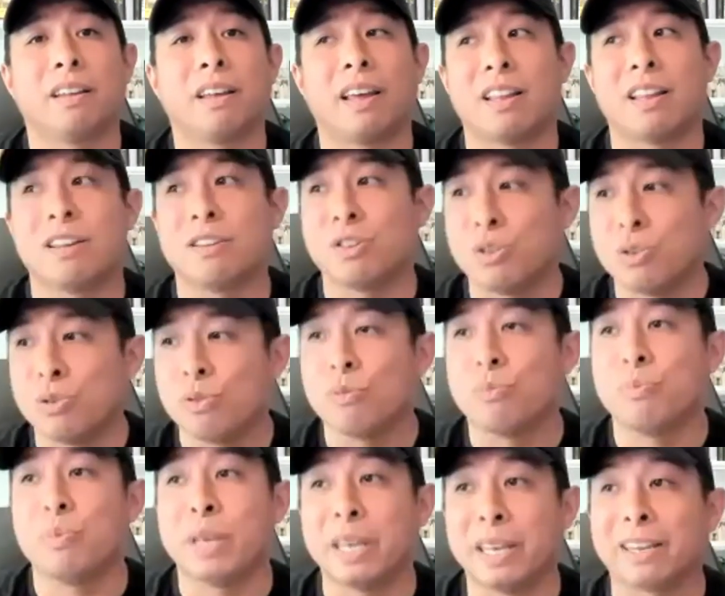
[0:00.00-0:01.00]
And you
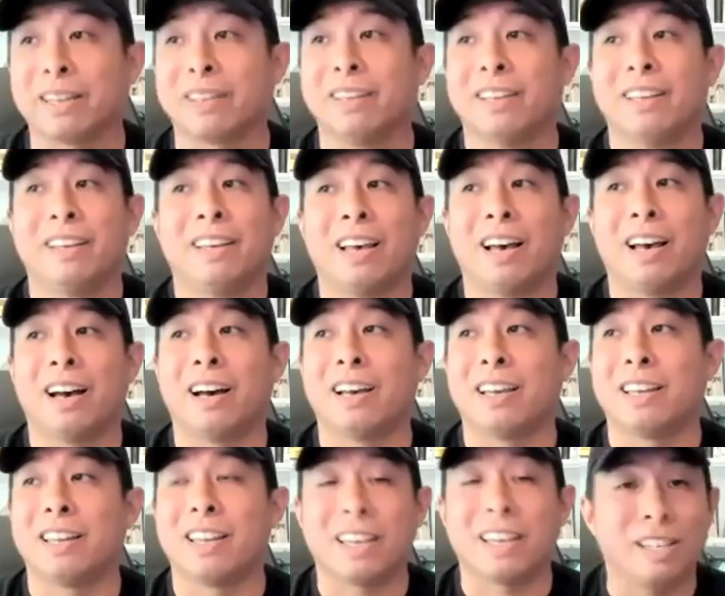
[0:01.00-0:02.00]
being
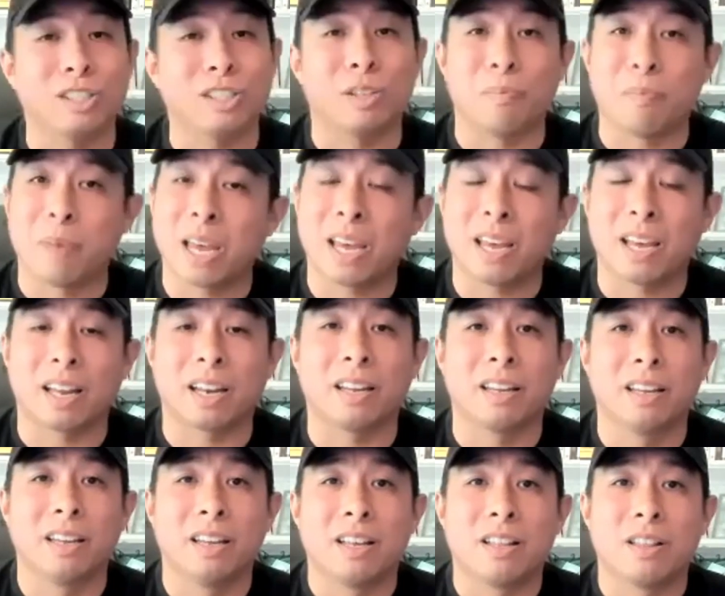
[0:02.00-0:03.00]
an Asian
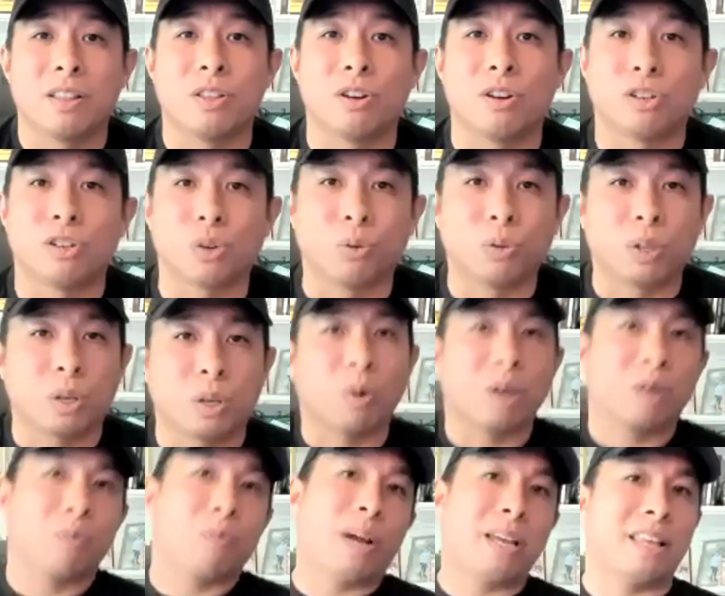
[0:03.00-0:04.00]
man, there's only
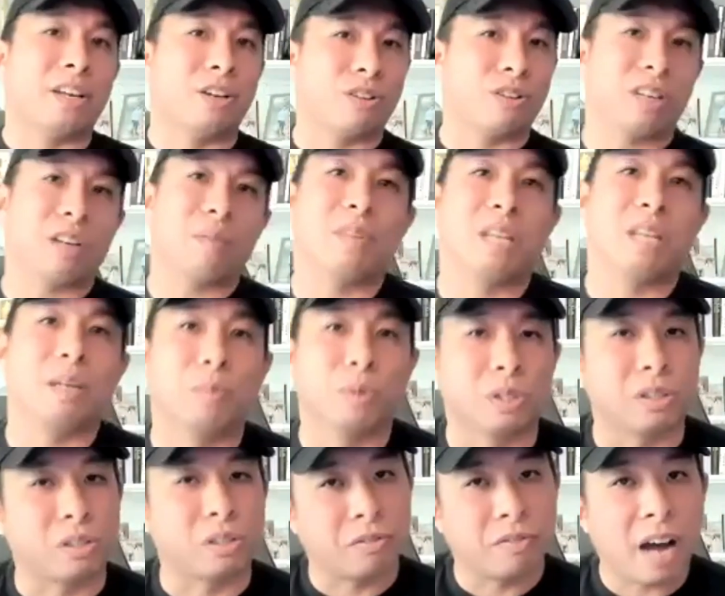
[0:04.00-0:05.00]
one way that you're going to be able
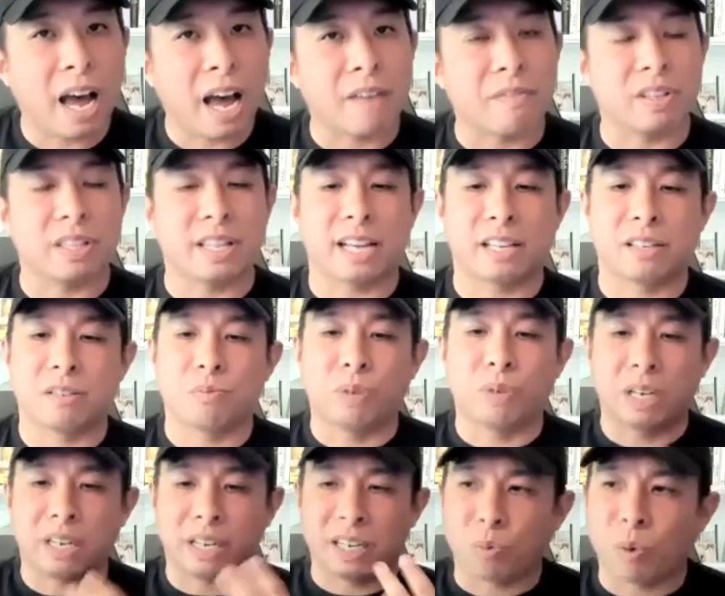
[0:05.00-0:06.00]
to survive. And that's
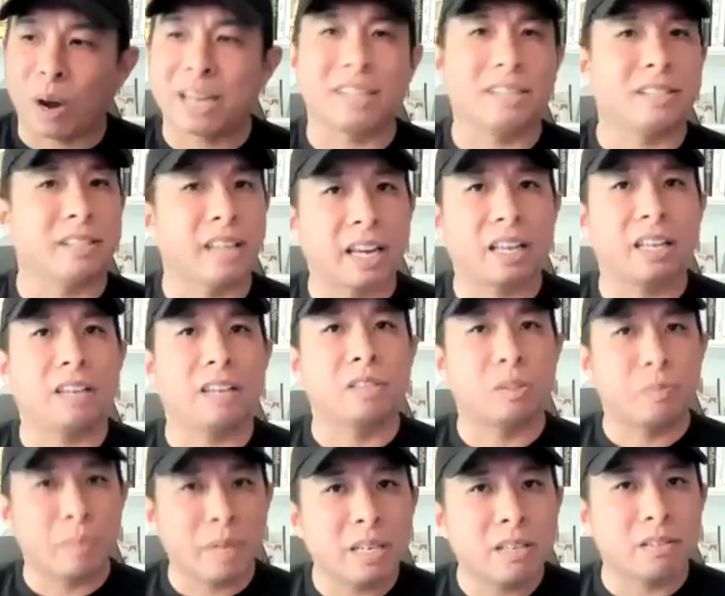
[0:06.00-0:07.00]
when the white executive
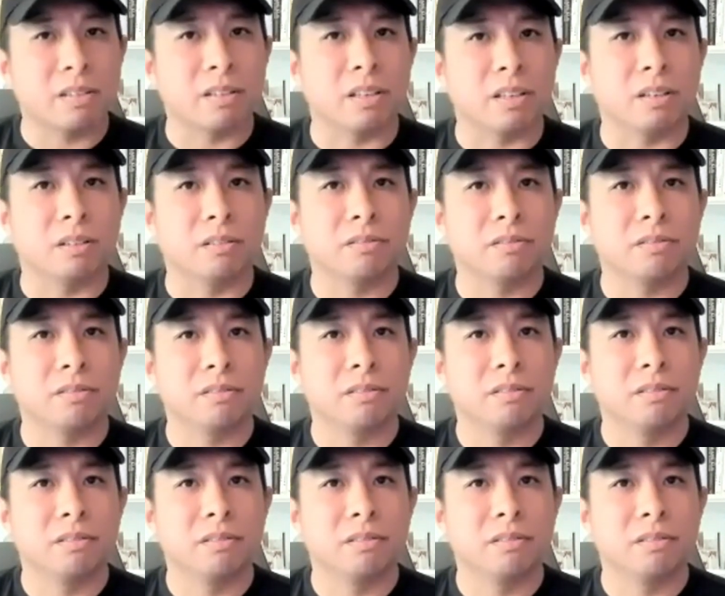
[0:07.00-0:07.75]
speaks to you.